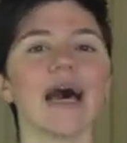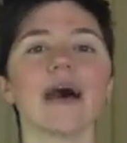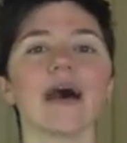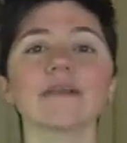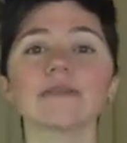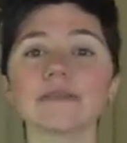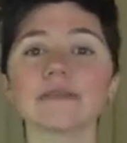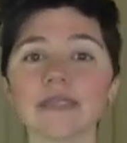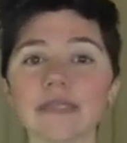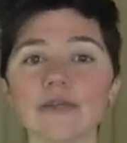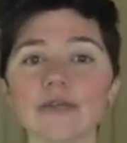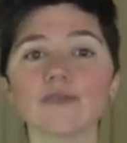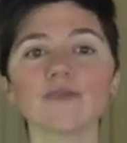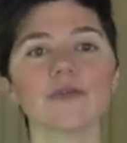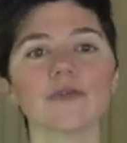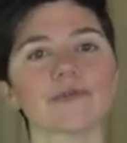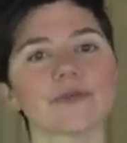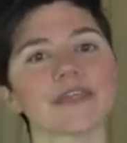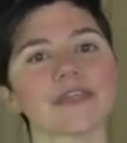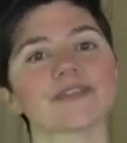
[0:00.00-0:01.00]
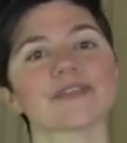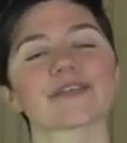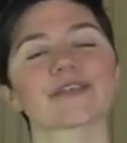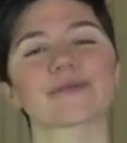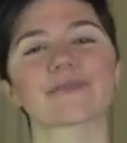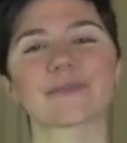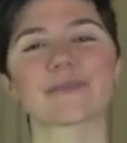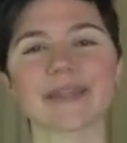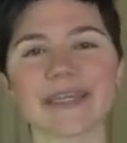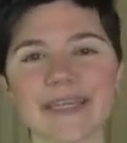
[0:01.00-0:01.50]
until we reach the
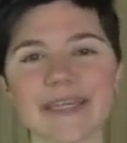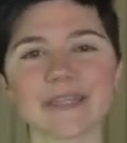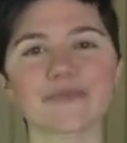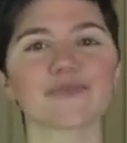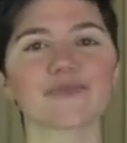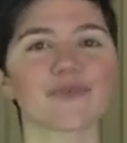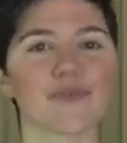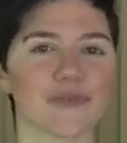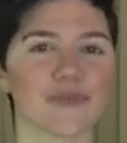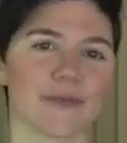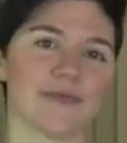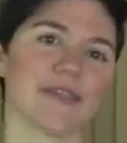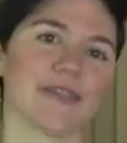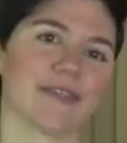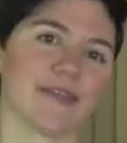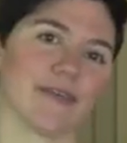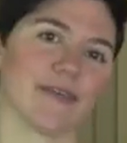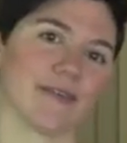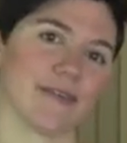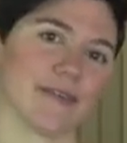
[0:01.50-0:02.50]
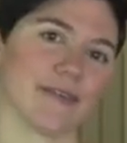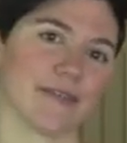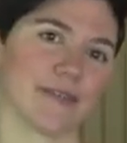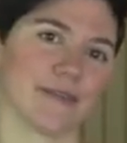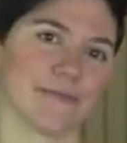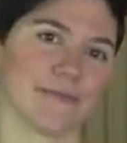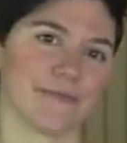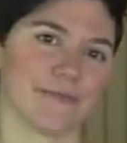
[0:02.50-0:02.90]
complete program desired.